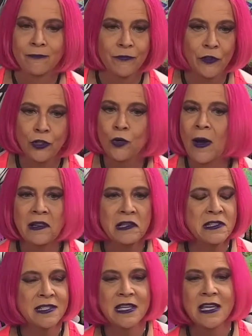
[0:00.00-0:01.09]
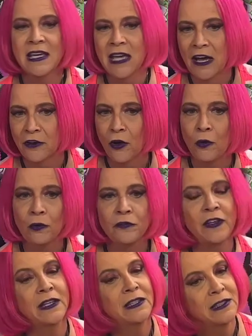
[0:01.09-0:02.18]
The new LNC got cold
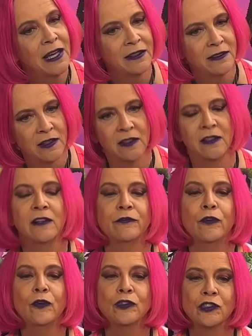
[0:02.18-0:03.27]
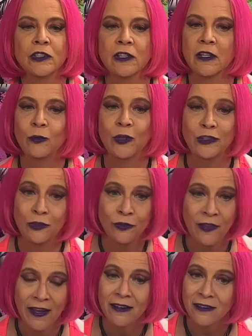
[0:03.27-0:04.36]
feet and yanked it. And unfortunately, we do
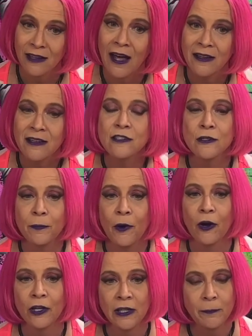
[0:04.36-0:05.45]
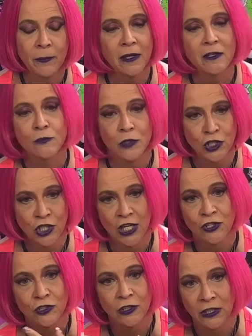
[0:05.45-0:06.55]
that a lot as a party because we
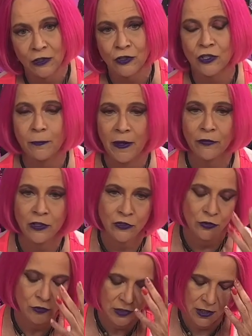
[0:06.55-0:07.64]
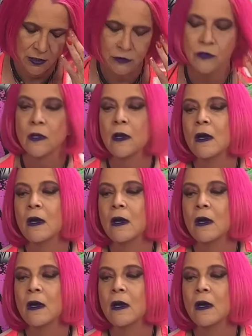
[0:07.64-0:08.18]
change leadership every 2 years.